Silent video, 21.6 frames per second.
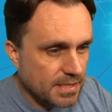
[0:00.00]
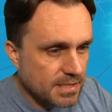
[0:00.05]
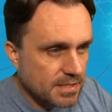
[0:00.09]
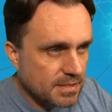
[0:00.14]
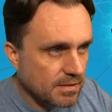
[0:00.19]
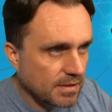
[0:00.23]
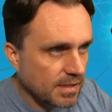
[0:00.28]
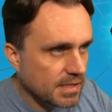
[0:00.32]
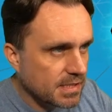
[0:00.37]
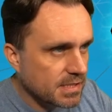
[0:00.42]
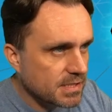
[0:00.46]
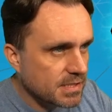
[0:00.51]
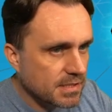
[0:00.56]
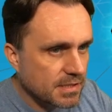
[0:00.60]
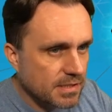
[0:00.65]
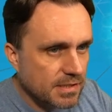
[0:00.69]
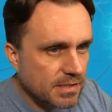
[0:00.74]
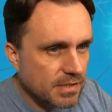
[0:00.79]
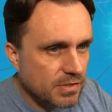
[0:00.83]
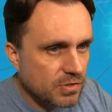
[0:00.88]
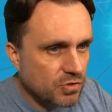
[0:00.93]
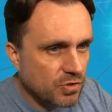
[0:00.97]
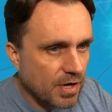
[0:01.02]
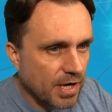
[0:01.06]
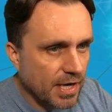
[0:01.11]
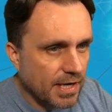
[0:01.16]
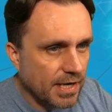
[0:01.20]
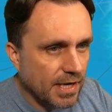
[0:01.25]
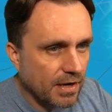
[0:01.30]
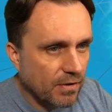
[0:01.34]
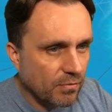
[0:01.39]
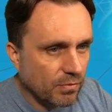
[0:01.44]
So let's try
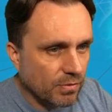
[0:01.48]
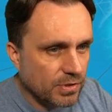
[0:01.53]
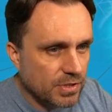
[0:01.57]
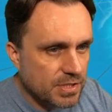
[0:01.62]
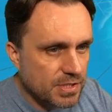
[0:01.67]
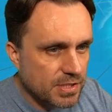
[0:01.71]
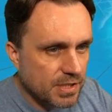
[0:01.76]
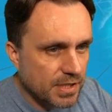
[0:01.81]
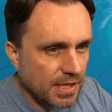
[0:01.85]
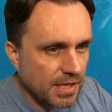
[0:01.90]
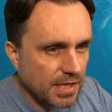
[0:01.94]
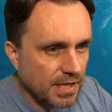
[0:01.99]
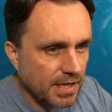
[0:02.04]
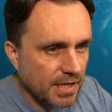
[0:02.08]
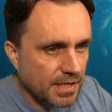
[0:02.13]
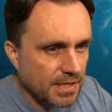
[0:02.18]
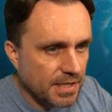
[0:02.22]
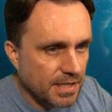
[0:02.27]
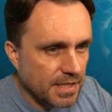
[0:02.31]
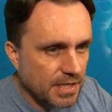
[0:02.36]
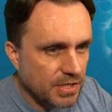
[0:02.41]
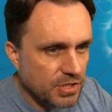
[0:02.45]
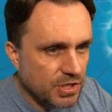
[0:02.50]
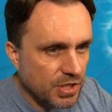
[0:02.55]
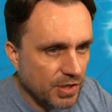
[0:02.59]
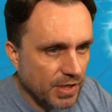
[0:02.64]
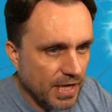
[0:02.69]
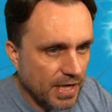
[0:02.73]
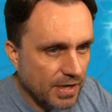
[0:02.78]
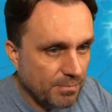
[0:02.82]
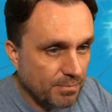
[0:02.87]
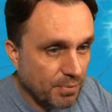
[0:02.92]
it out. We're just going to hit Indonesia,
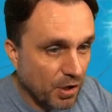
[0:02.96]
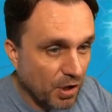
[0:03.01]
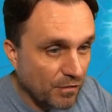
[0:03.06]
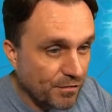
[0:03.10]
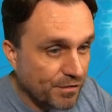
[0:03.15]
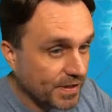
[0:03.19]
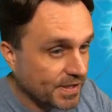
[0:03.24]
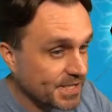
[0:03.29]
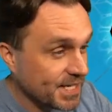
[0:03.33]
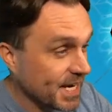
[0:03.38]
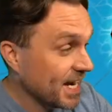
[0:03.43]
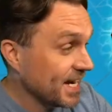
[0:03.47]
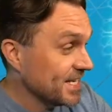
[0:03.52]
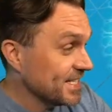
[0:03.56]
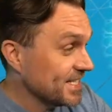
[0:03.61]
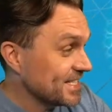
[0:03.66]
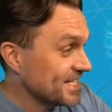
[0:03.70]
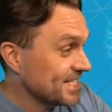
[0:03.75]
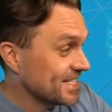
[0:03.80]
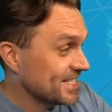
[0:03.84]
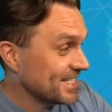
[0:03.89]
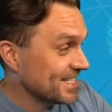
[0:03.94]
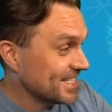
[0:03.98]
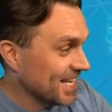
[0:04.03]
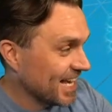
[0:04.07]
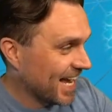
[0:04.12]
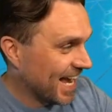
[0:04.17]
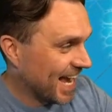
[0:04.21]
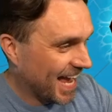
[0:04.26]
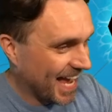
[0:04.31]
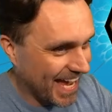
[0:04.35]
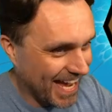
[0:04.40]
get perfect dice.
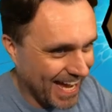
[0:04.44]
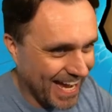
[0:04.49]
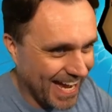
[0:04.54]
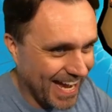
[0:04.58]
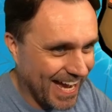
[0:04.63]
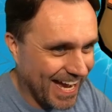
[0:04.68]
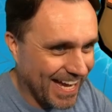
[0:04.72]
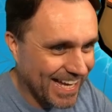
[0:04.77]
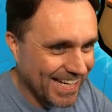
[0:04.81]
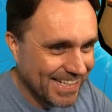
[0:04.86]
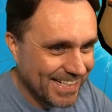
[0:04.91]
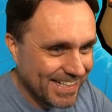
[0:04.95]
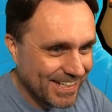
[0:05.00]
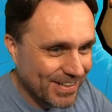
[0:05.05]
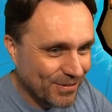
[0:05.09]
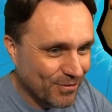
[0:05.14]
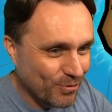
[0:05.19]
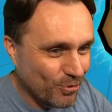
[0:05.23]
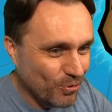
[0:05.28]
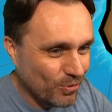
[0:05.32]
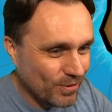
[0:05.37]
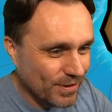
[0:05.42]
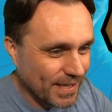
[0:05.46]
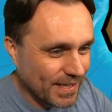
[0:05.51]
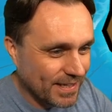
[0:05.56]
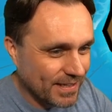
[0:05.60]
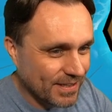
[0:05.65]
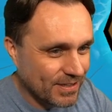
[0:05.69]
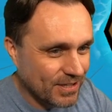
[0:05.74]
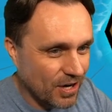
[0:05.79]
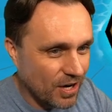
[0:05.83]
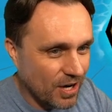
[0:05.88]
Roll like a
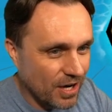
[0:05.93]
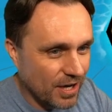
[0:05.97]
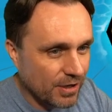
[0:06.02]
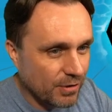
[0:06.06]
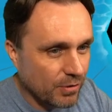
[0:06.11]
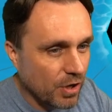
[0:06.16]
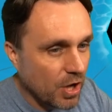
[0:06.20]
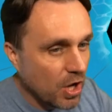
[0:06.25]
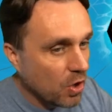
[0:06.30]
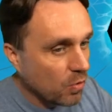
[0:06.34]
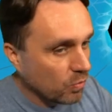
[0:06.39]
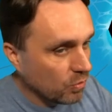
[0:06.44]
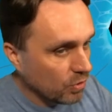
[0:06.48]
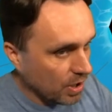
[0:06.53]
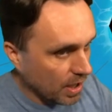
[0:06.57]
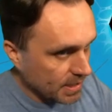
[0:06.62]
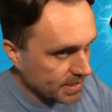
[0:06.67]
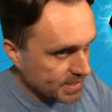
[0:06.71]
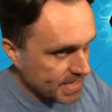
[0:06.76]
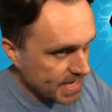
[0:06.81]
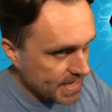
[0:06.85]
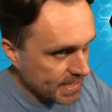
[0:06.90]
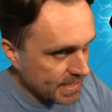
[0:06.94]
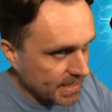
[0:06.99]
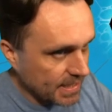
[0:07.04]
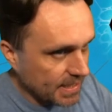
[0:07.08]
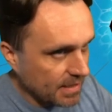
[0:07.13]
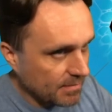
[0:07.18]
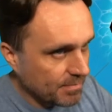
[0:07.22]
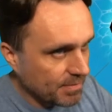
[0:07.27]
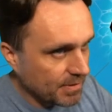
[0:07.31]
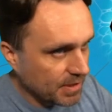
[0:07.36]
god. We're not taking
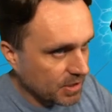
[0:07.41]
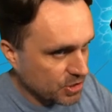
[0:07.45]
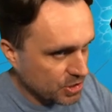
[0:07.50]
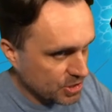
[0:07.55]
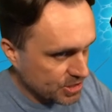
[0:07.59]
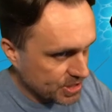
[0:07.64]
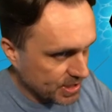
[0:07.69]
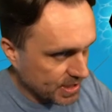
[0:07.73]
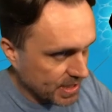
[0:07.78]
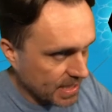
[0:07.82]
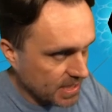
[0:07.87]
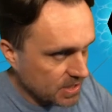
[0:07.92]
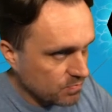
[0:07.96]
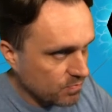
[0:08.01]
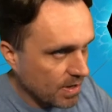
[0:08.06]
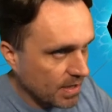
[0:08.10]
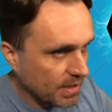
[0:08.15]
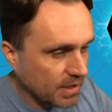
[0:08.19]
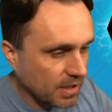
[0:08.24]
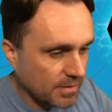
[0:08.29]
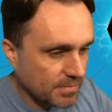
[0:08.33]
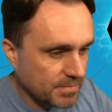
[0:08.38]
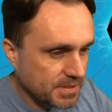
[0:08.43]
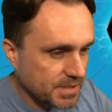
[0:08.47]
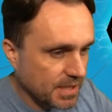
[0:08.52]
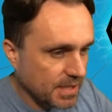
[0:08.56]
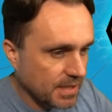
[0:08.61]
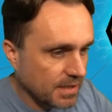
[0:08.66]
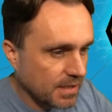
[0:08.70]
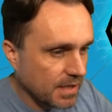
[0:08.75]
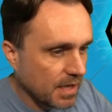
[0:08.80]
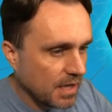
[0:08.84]
it just in case red comes in.